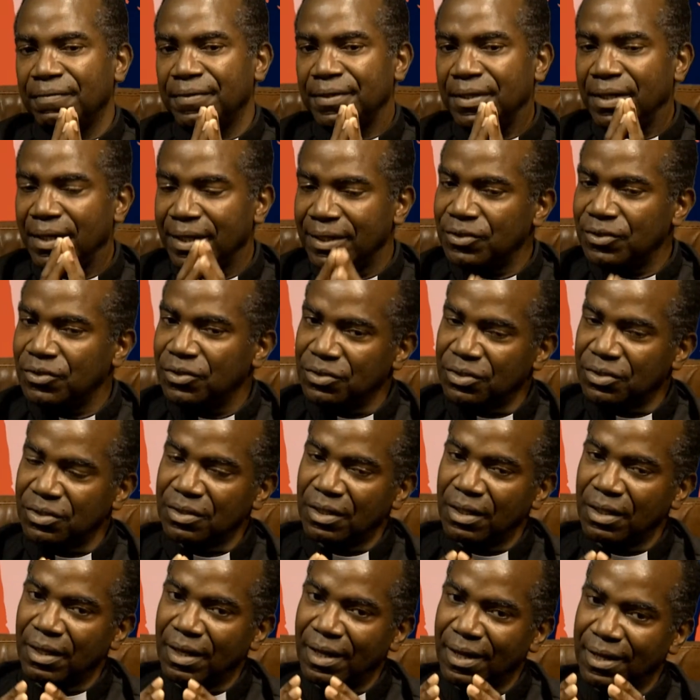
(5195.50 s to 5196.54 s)
nation
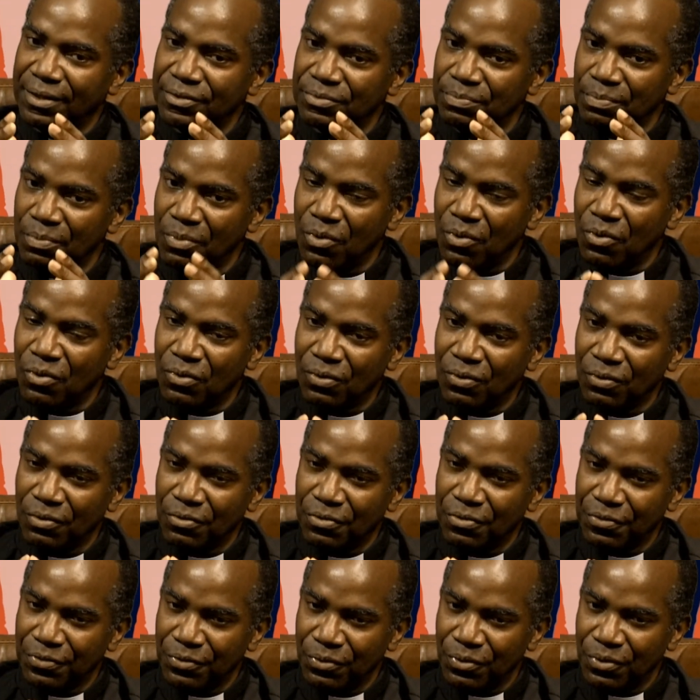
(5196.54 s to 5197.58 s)
state, has moral
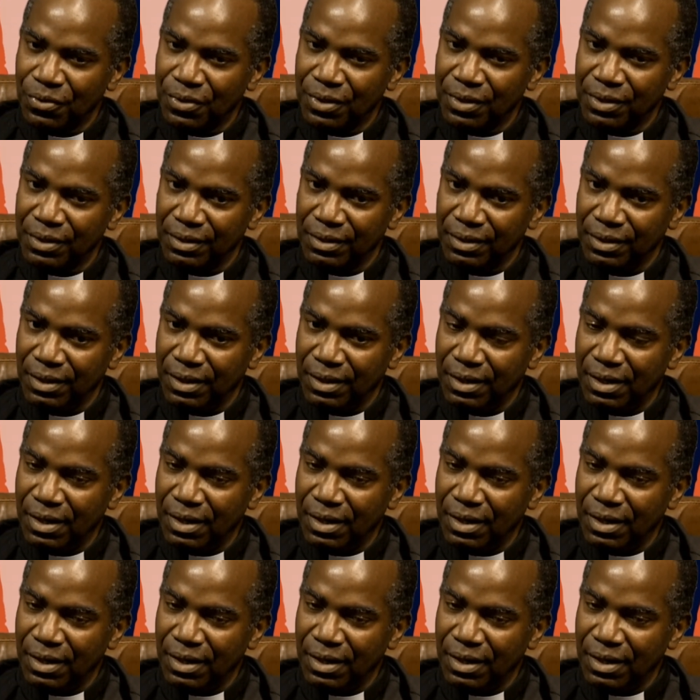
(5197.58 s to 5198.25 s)
authority